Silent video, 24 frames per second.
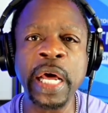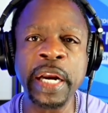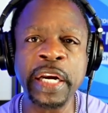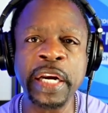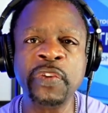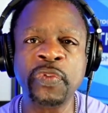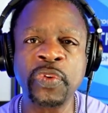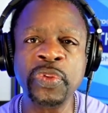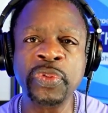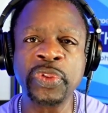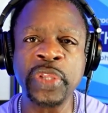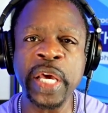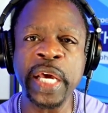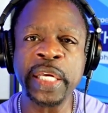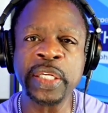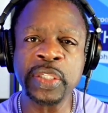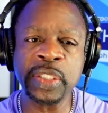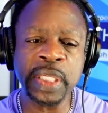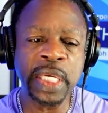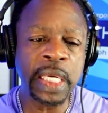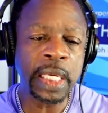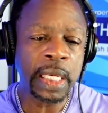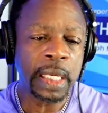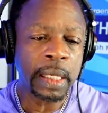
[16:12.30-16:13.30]
different
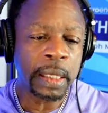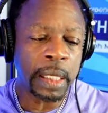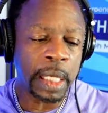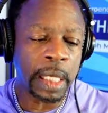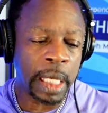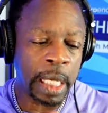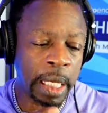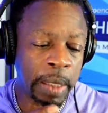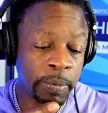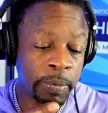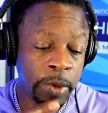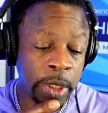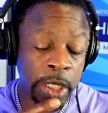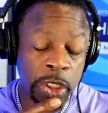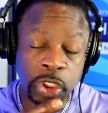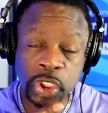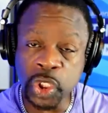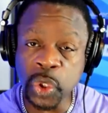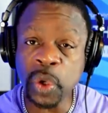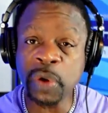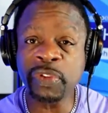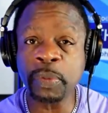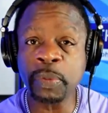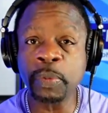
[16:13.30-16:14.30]
things, and
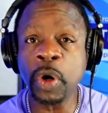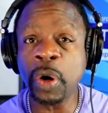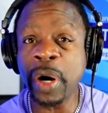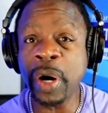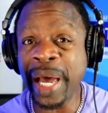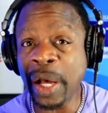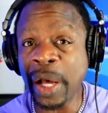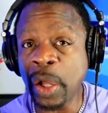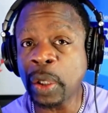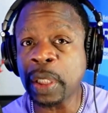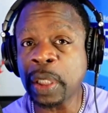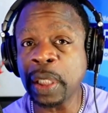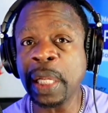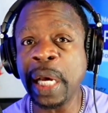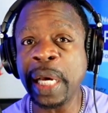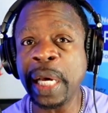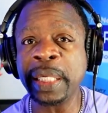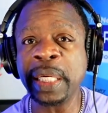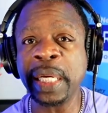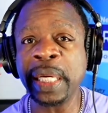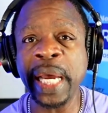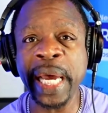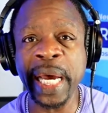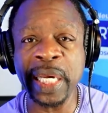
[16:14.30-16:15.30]
two of them are
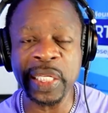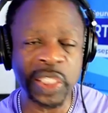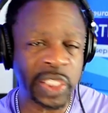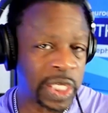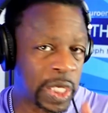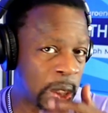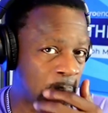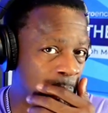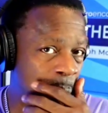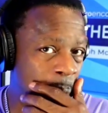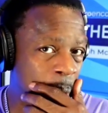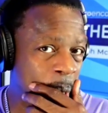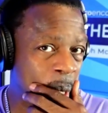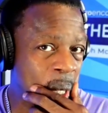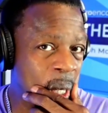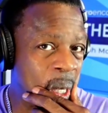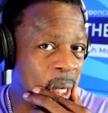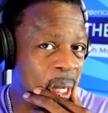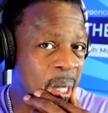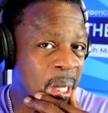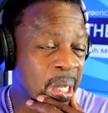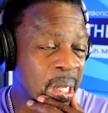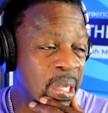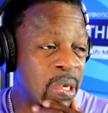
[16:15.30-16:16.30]
alkaline and acid.
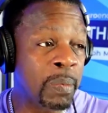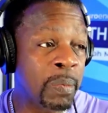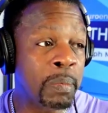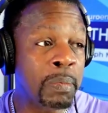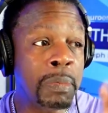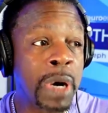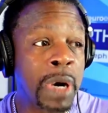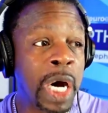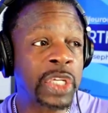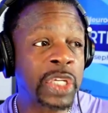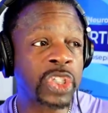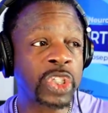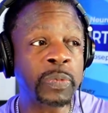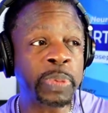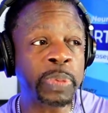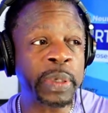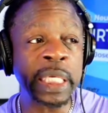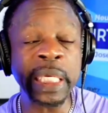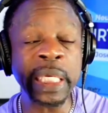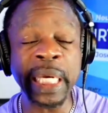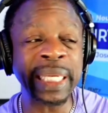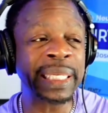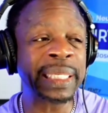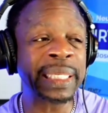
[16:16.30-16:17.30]
You must
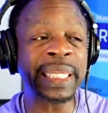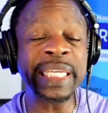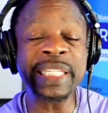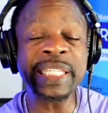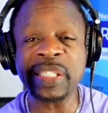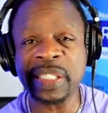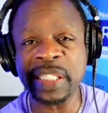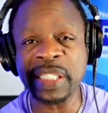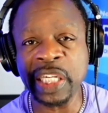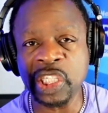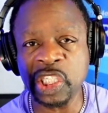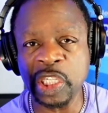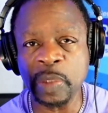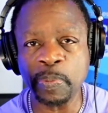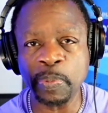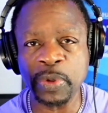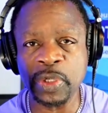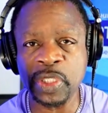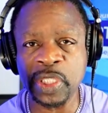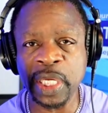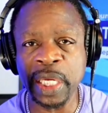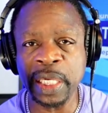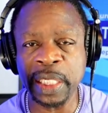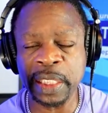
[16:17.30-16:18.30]
be at least
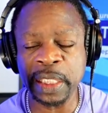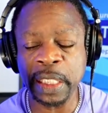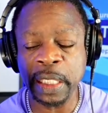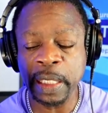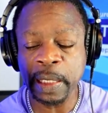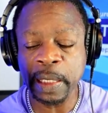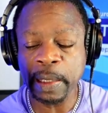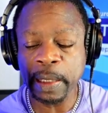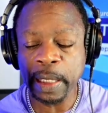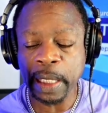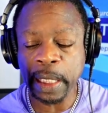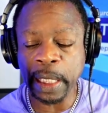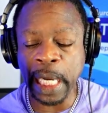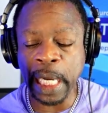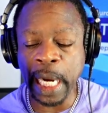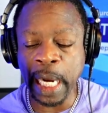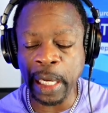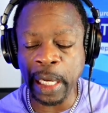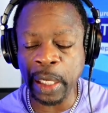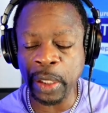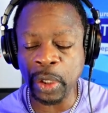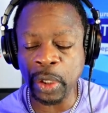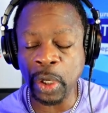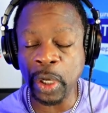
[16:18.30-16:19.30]
60%
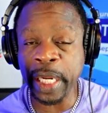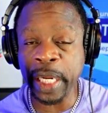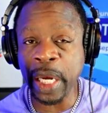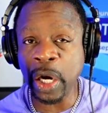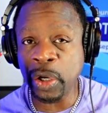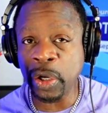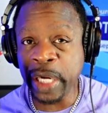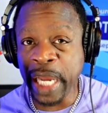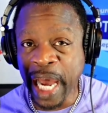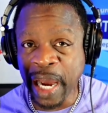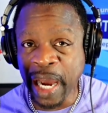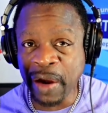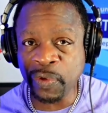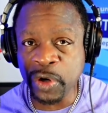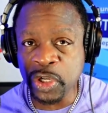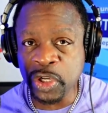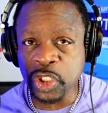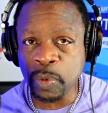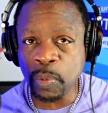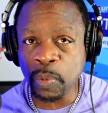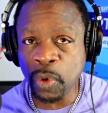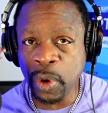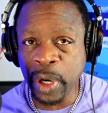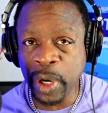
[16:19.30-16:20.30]
on
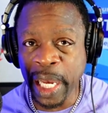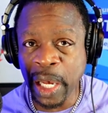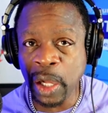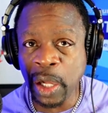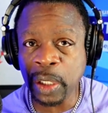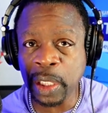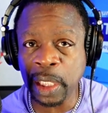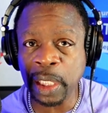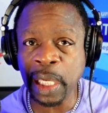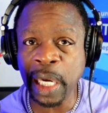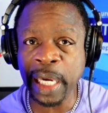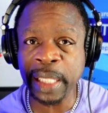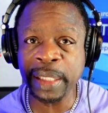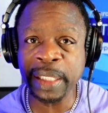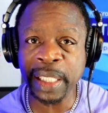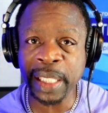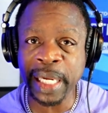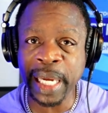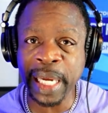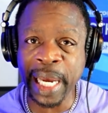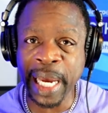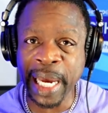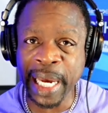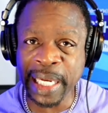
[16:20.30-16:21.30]
average more alkaline
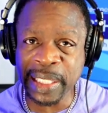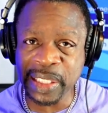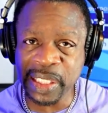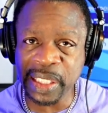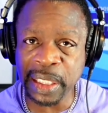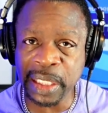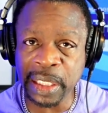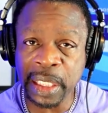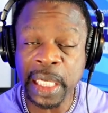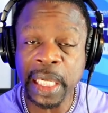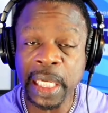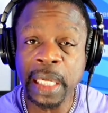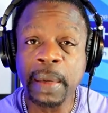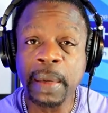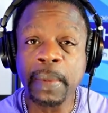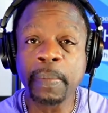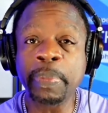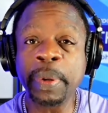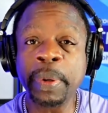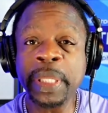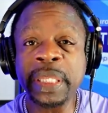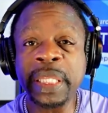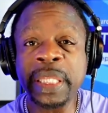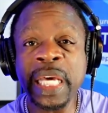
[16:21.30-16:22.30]
than acid,
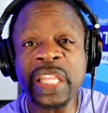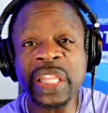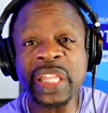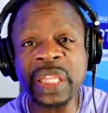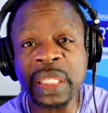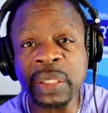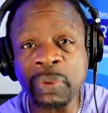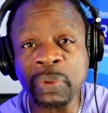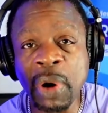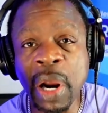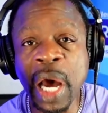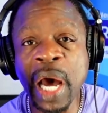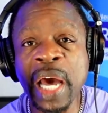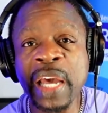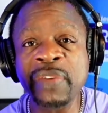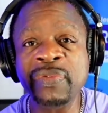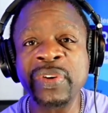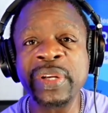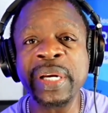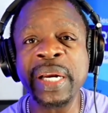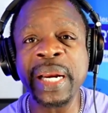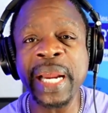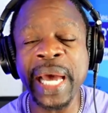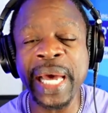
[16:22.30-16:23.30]
but they
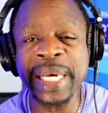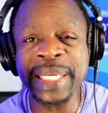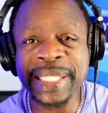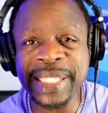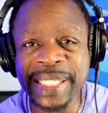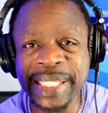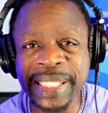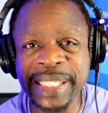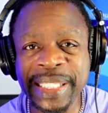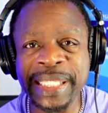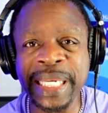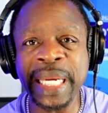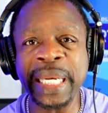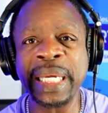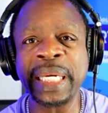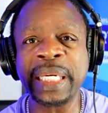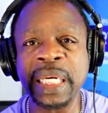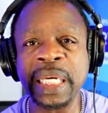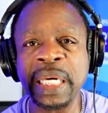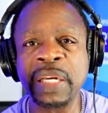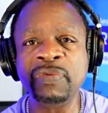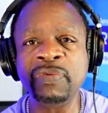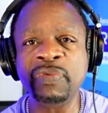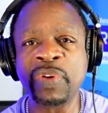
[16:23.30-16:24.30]
thrive in an
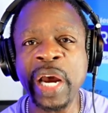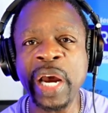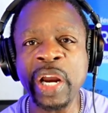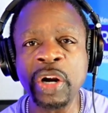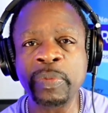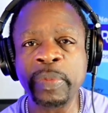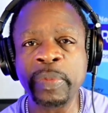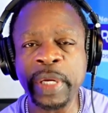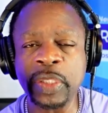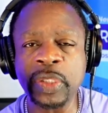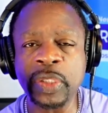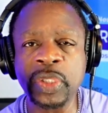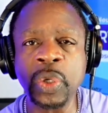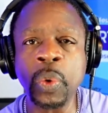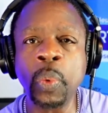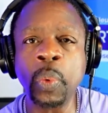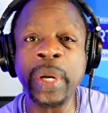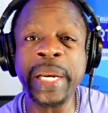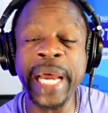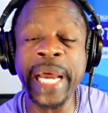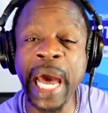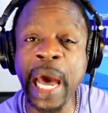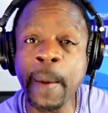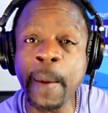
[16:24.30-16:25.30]
acidic environment. So
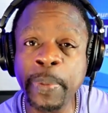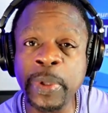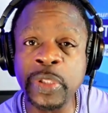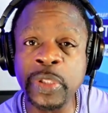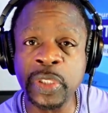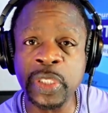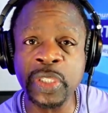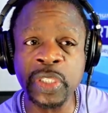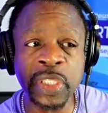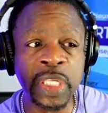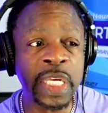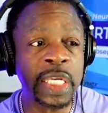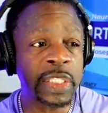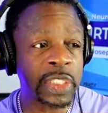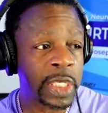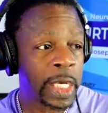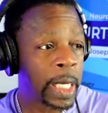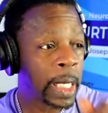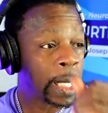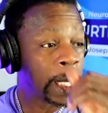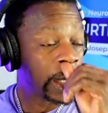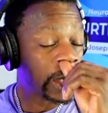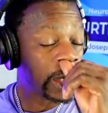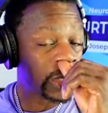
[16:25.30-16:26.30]
what happens is this:
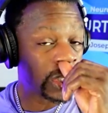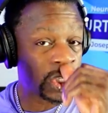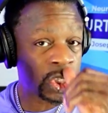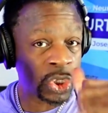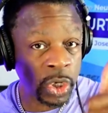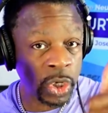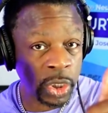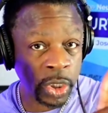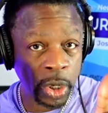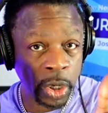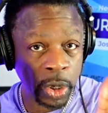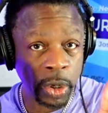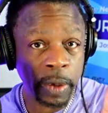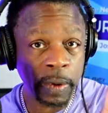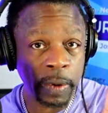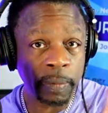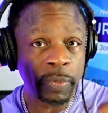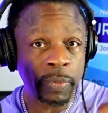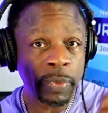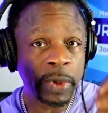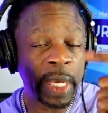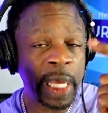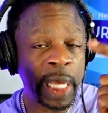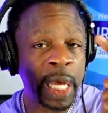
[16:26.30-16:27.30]
sugar,
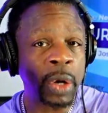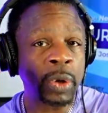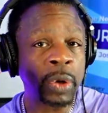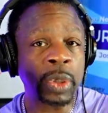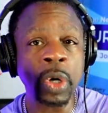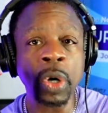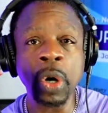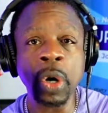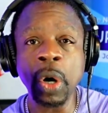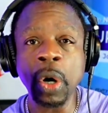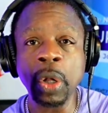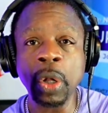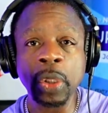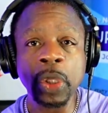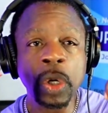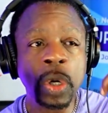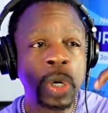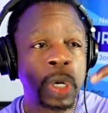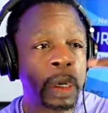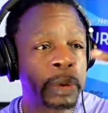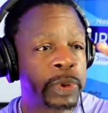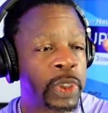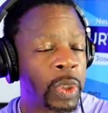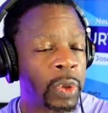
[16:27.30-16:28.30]

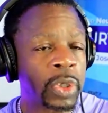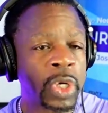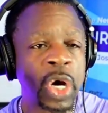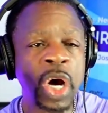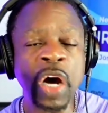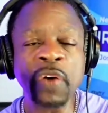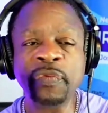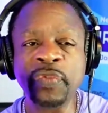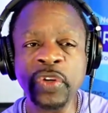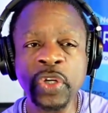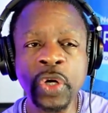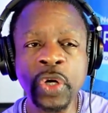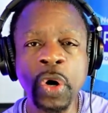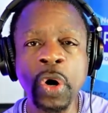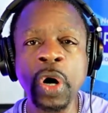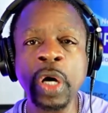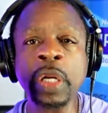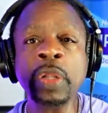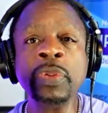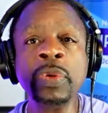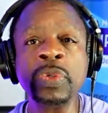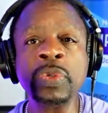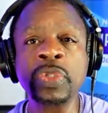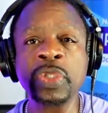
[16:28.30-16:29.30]
alcohol, coffee,
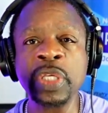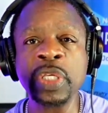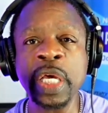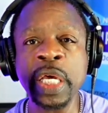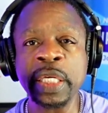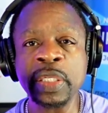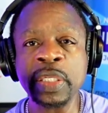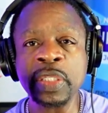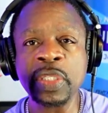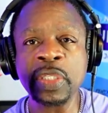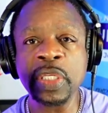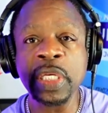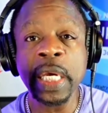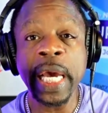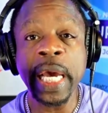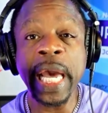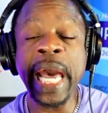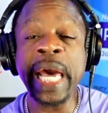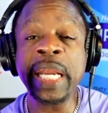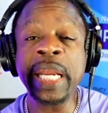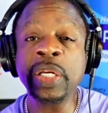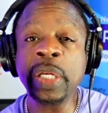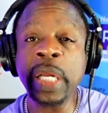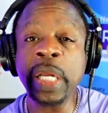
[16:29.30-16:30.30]
all of those things,
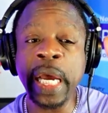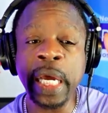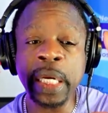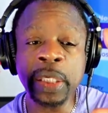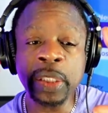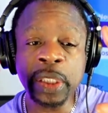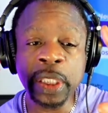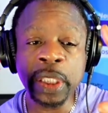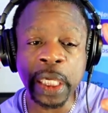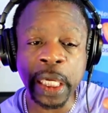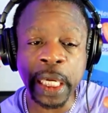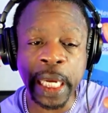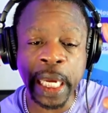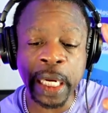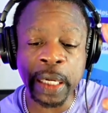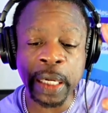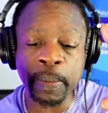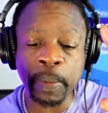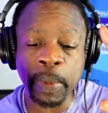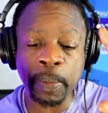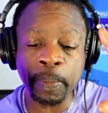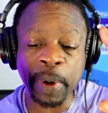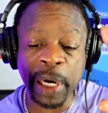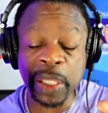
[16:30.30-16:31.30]
and
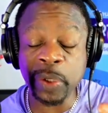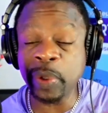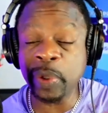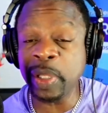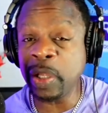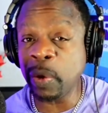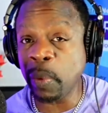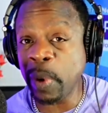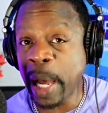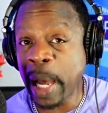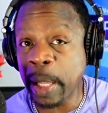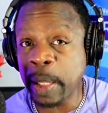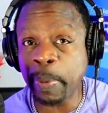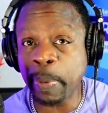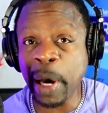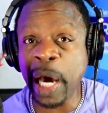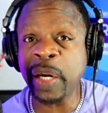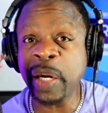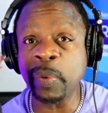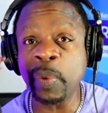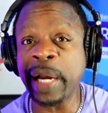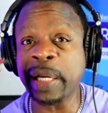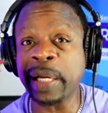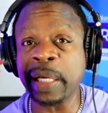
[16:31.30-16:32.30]
by the way, the
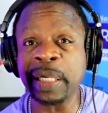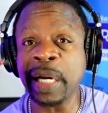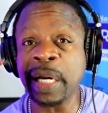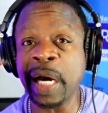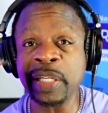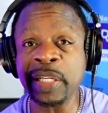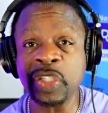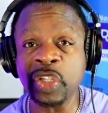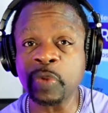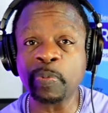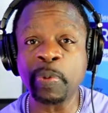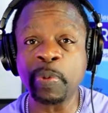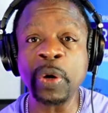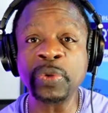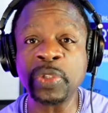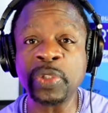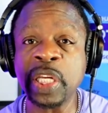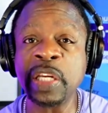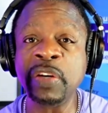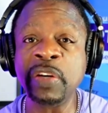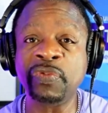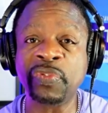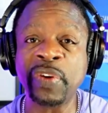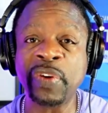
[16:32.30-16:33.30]
body recognizes
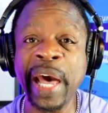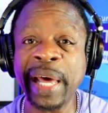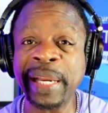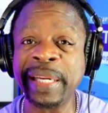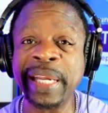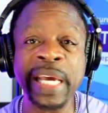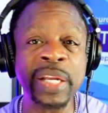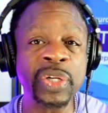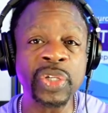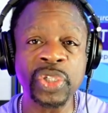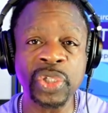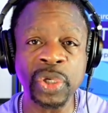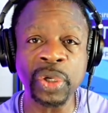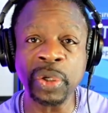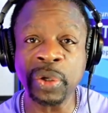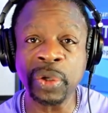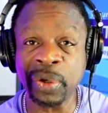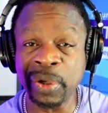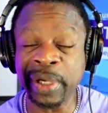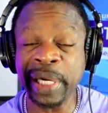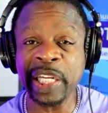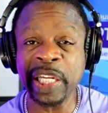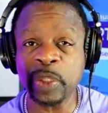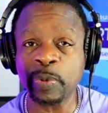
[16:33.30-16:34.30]
protein, fat, and
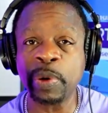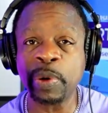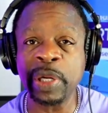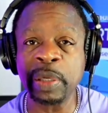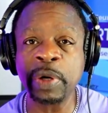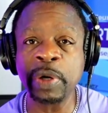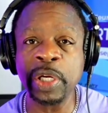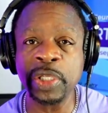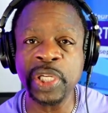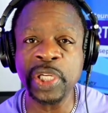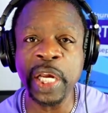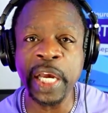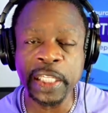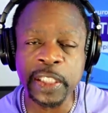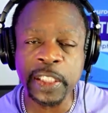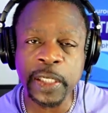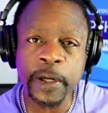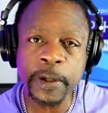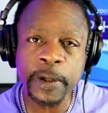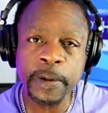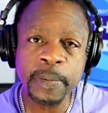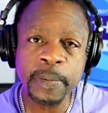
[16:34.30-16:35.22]
sugar, and that's pretty much it.